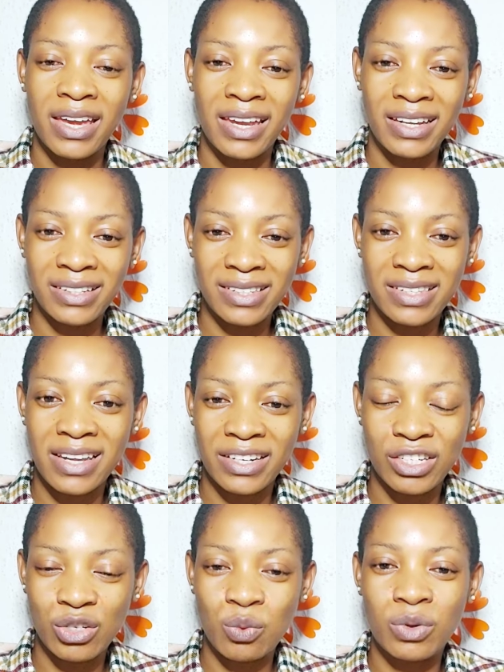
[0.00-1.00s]
Instead,
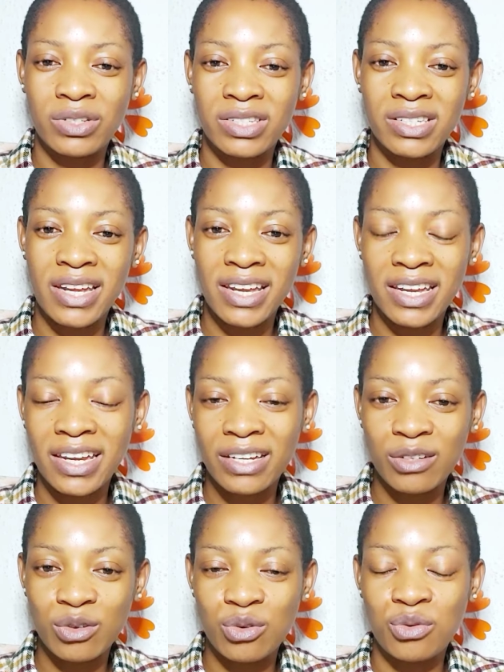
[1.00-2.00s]
she was taken
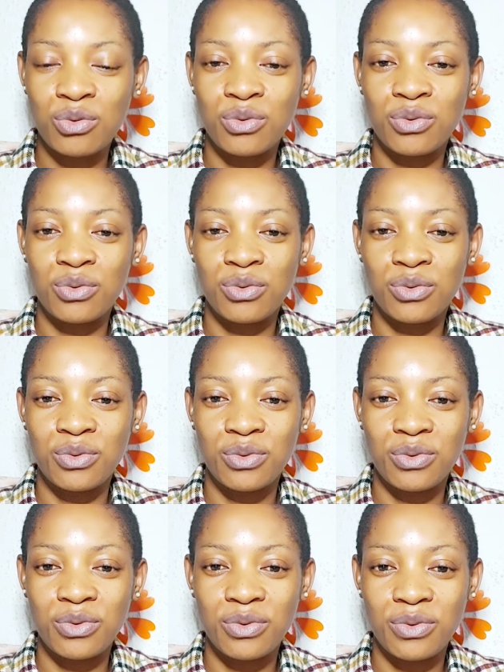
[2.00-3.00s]
to
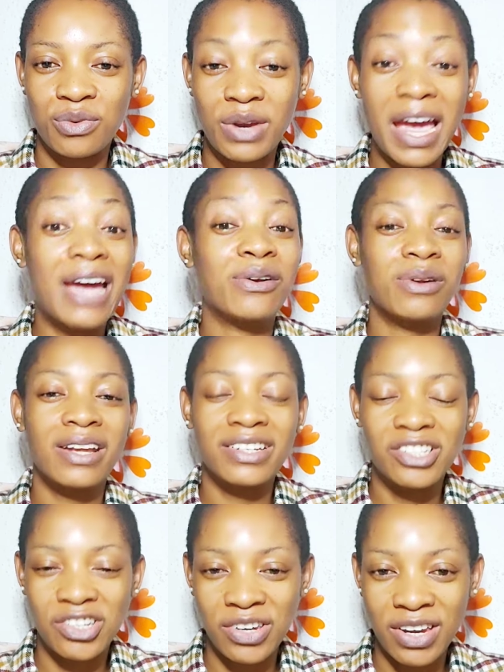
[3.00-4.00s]
another
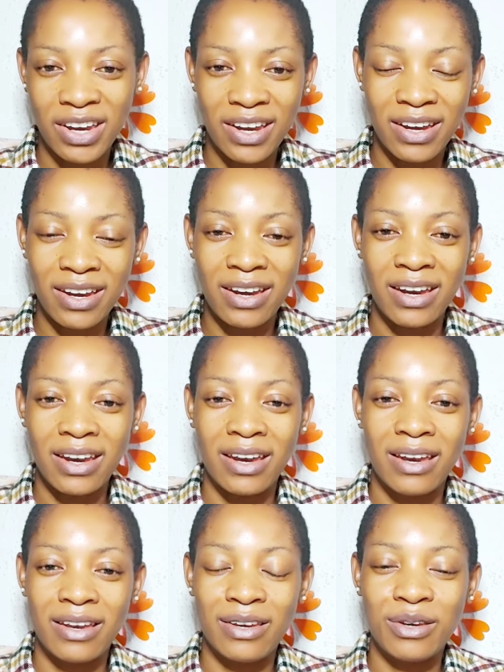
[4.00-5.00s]
chair,
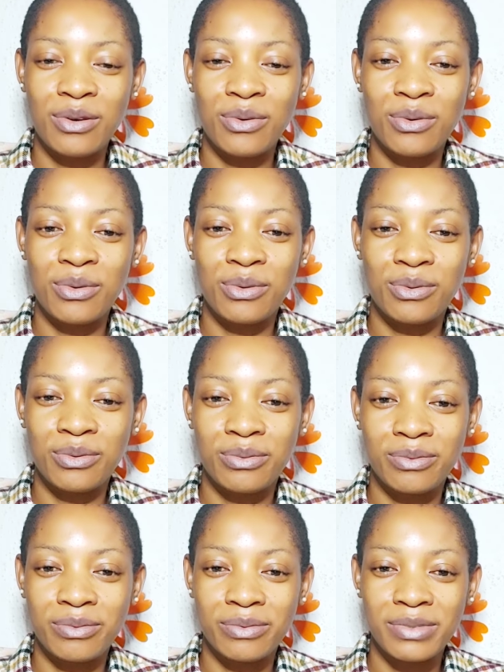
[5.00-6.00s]
you know,
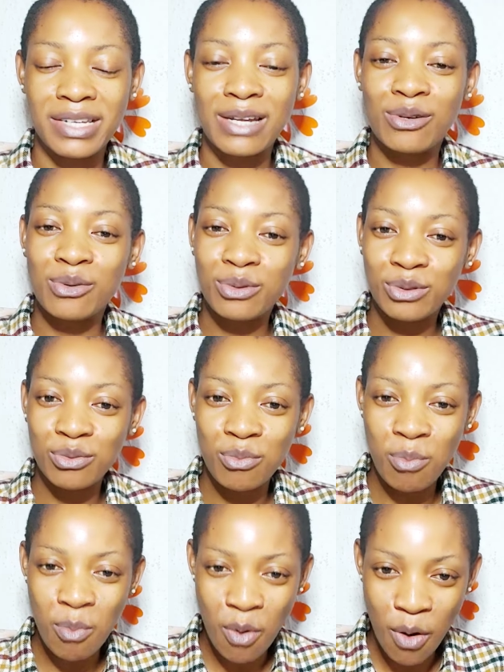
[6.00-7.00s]
that looked
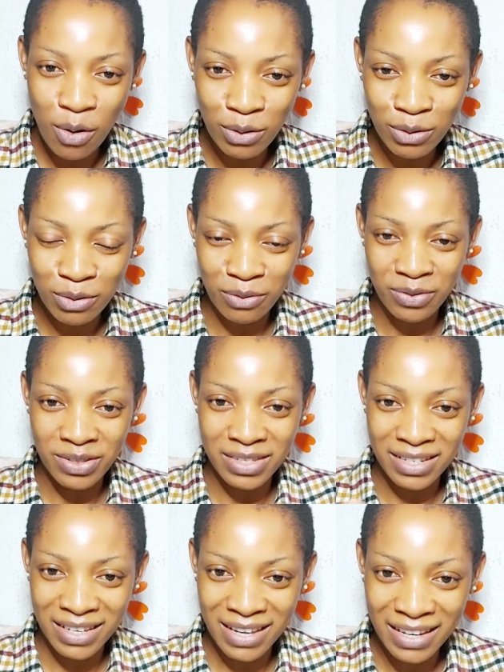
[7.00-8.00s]
more
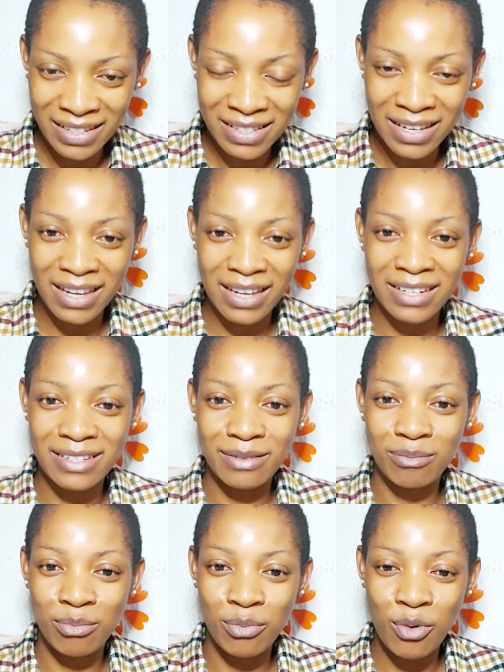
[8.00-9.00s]
sophisticated,
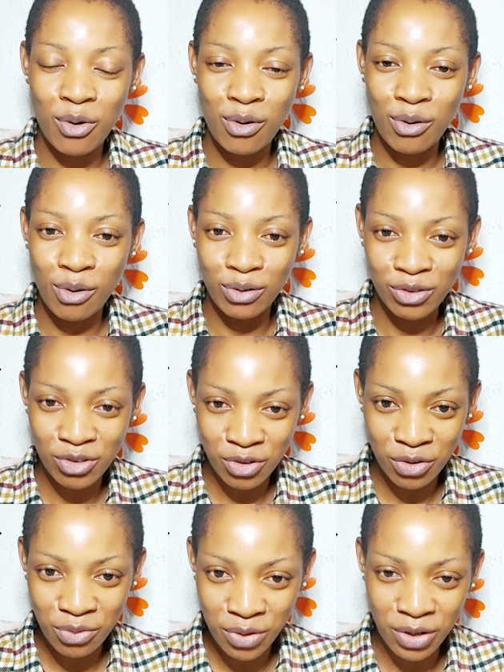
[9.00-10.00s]
more
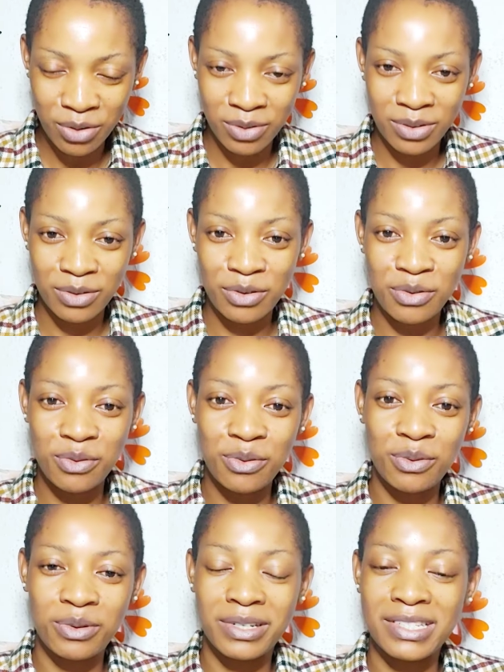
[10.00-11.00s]
luxurious, you
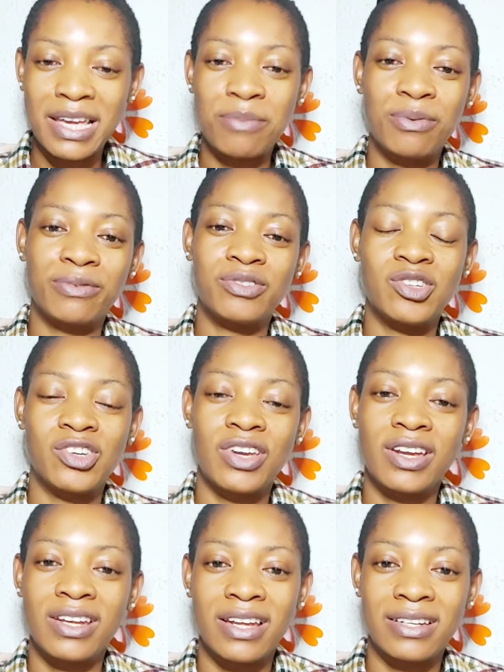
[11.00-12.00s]
know, the type of
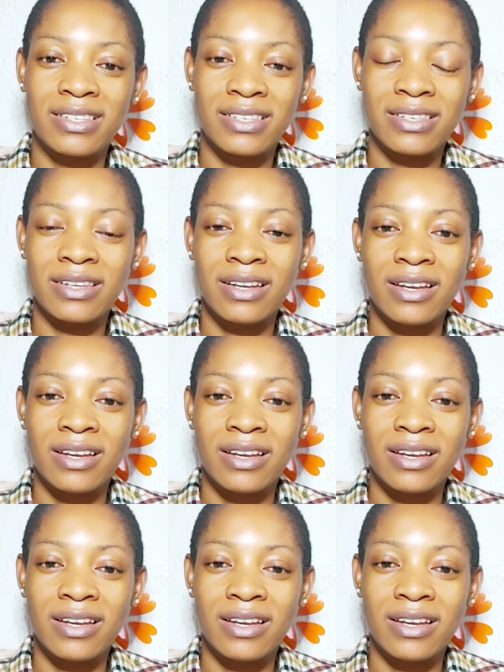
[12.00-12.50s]
chair that's